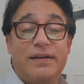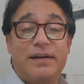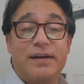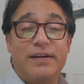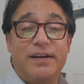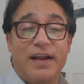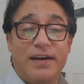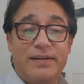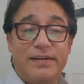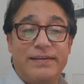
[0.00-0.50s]

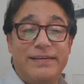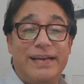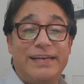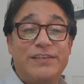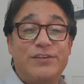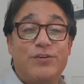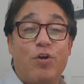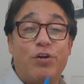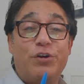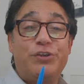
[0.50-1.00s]
conducted,
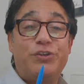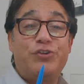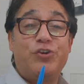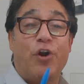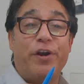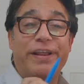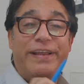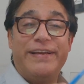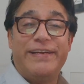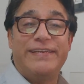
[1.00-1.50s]
that's called
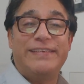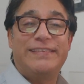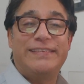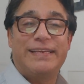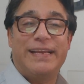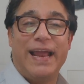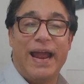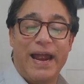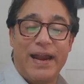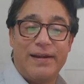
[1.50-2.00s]

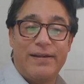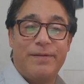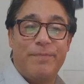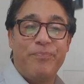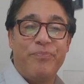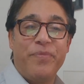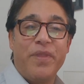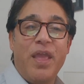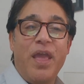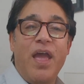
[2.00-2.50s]
Schrodinger's cat.
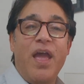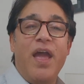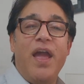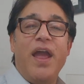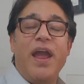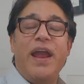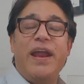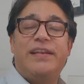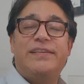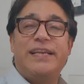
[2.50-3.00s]

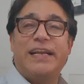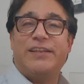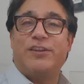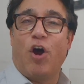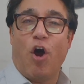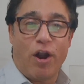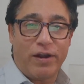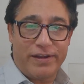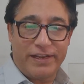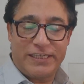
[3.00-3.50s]
It's a
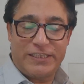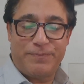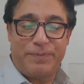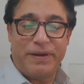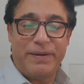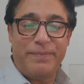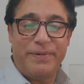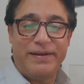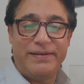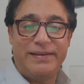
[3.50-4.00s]
thought
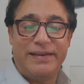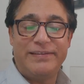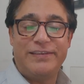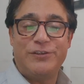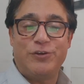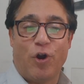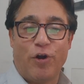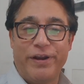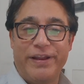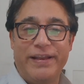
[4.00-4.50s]
experiment that the
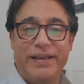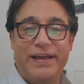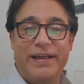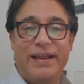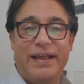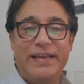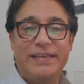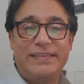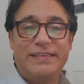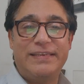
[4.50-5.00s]
Schrodinger
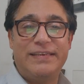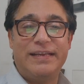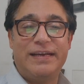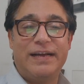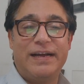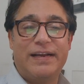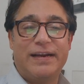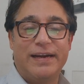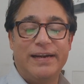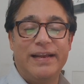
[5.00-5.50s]

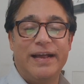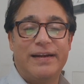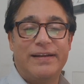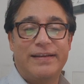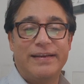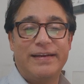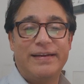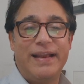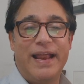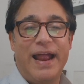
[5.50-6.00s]
had
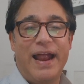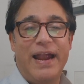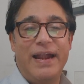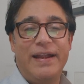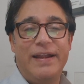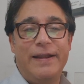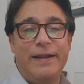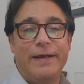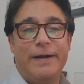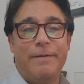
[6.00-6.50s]
conducted,
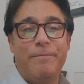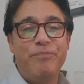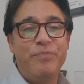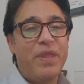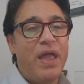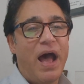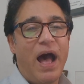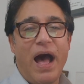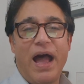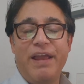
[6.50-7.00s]
and
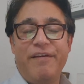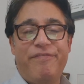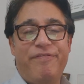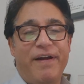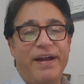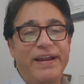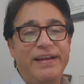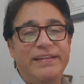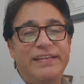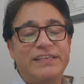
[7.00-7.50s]
I
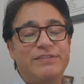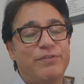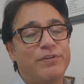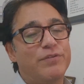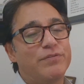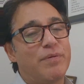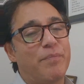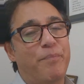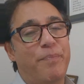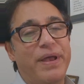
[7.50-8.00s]
find this one
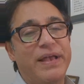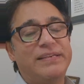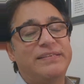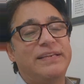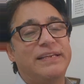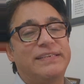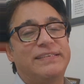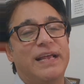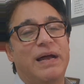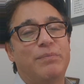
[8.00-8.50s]
of the
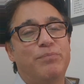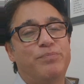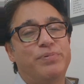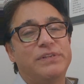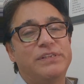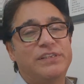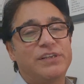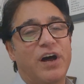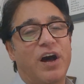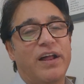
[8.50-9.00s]
best
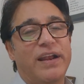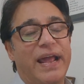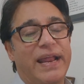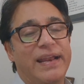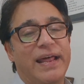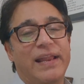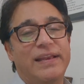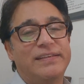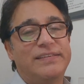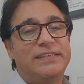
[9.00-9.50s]
examples or
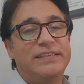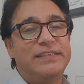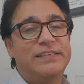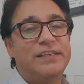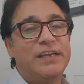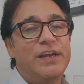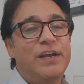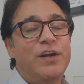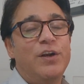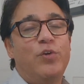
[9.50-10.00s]

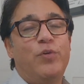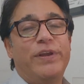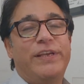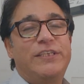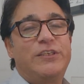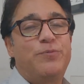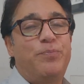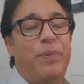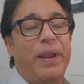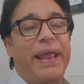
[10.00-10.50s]
analogies to
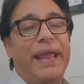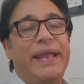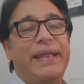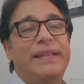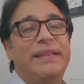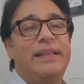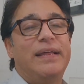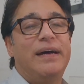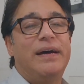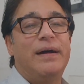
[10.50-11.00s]

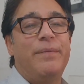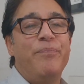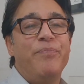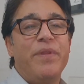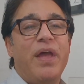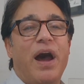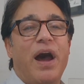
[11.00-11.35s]
explain the